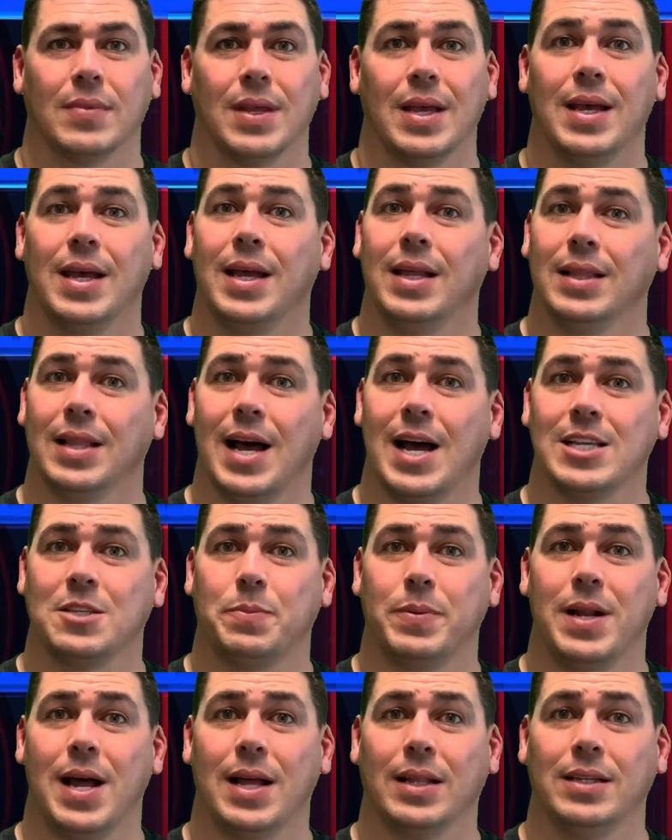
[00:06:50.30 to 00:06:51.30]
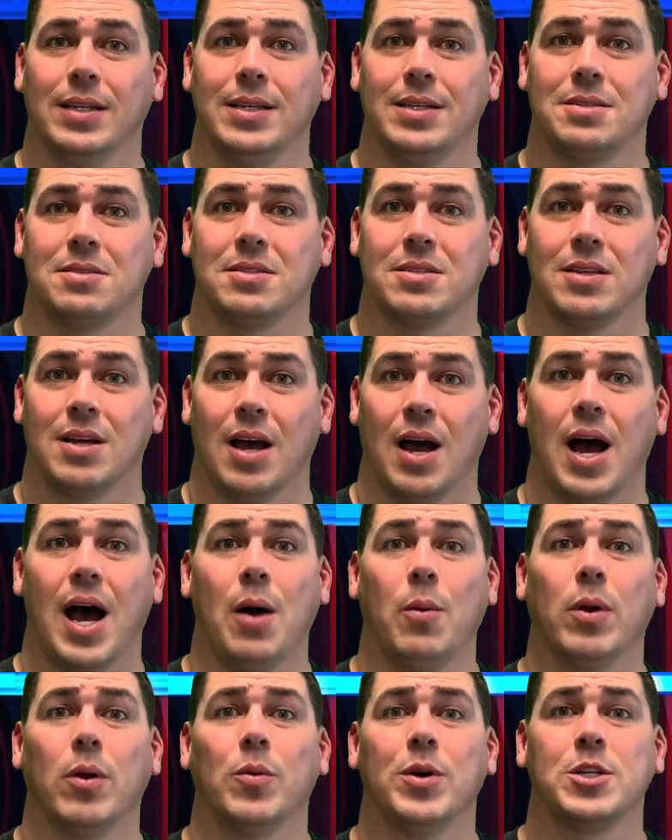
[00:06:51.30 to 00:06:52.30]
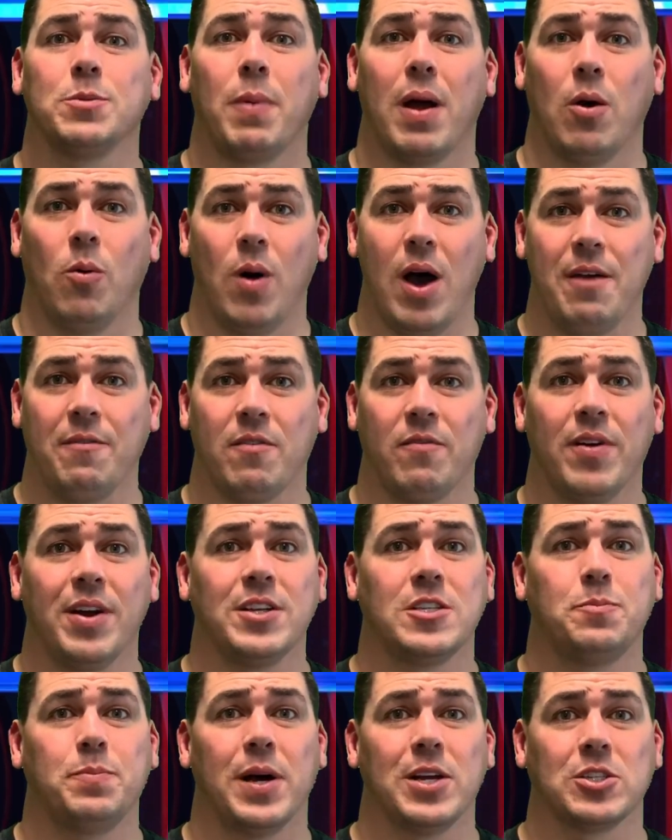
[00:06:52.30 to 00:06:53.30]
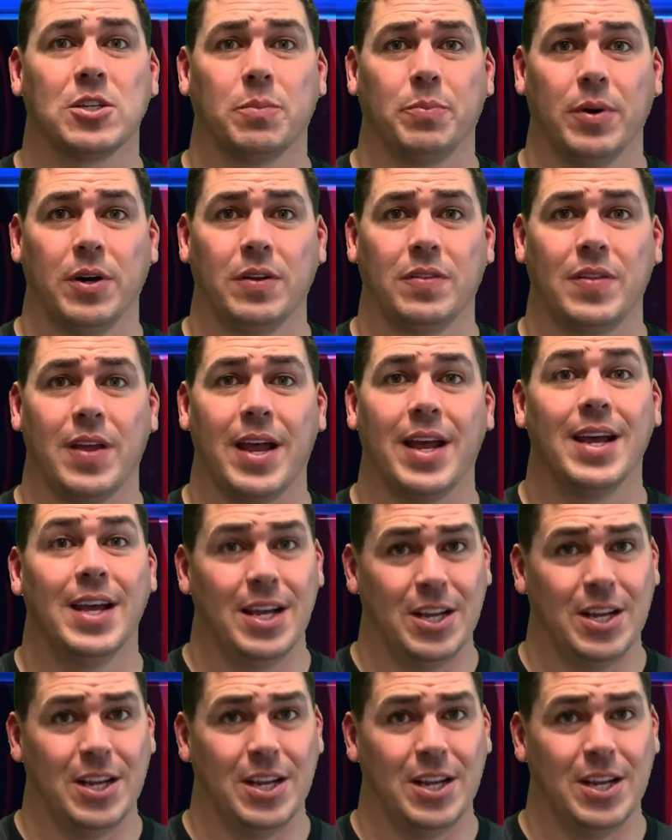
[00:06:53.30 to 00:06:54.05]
And last but not least, I want to wish my wife a very special birthday.